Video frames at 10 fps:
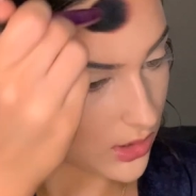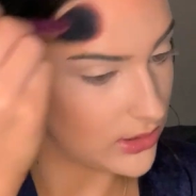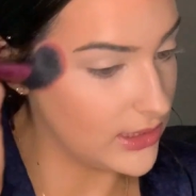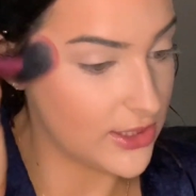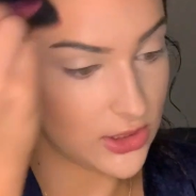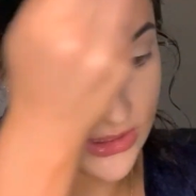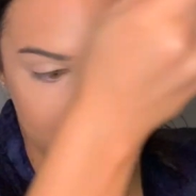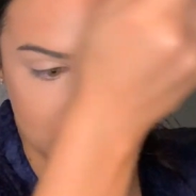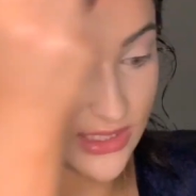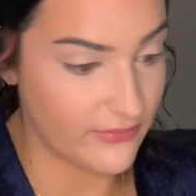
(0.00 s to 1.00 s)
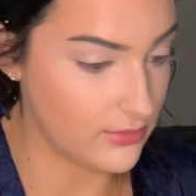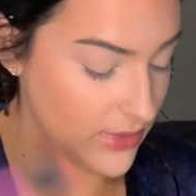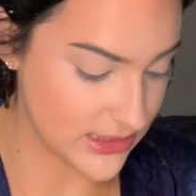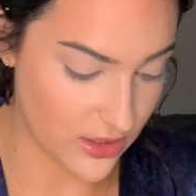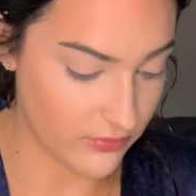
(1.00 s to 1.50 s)
Literally just giving
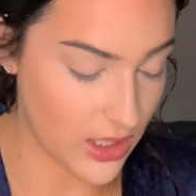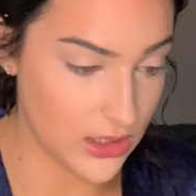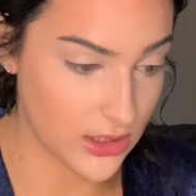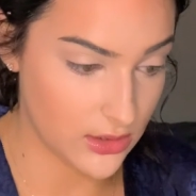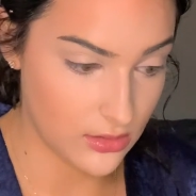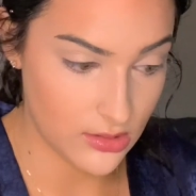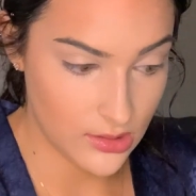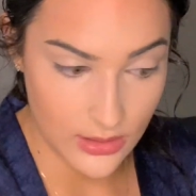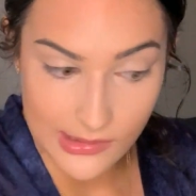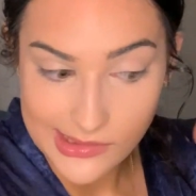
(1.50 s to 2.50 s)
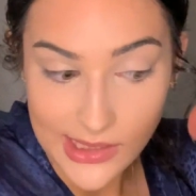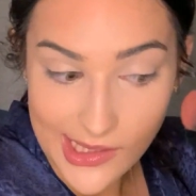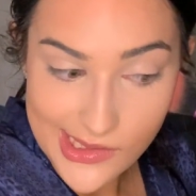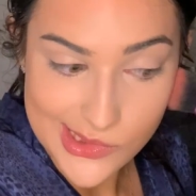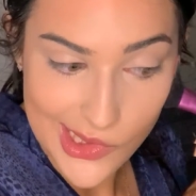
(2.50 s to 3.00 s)
myself color.
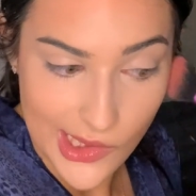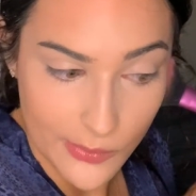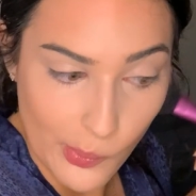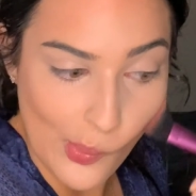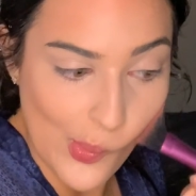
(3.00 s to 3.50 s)
That is it.